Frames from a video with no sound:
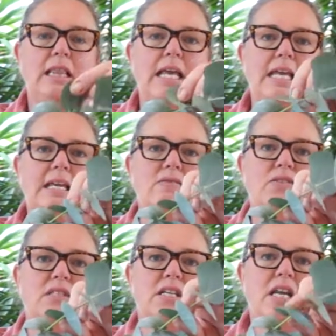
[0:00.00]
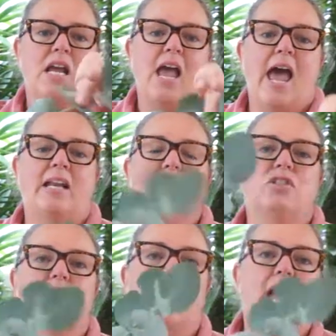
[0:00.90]
leaves, and
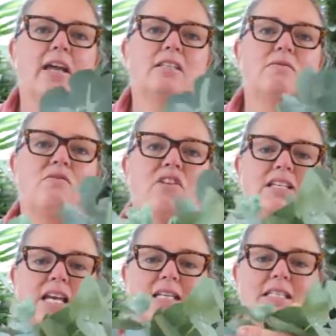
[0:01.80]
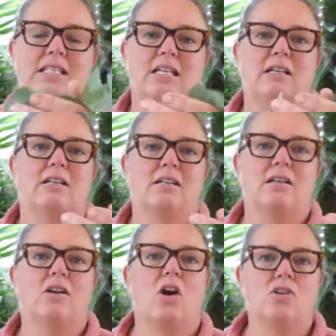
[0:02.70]
it's going to add some fantastic
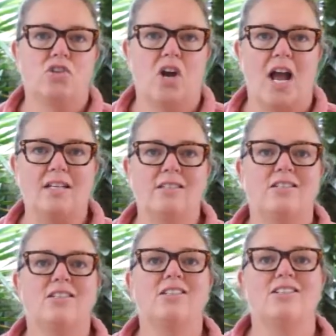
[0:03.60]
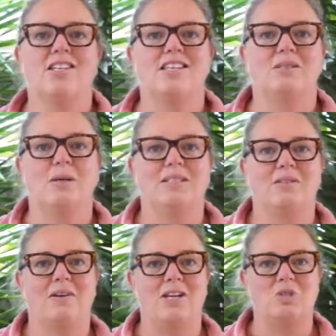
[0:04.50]
contrast to this week's
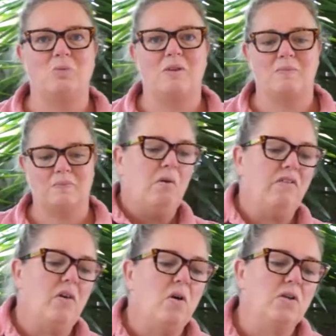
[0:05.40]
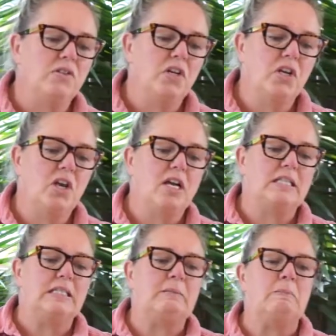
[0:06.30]
arrangement. We've also
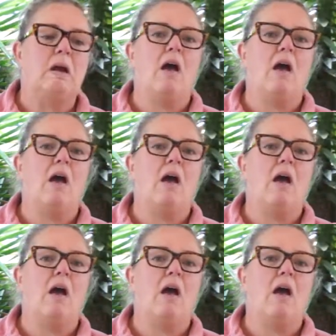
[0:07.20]
got some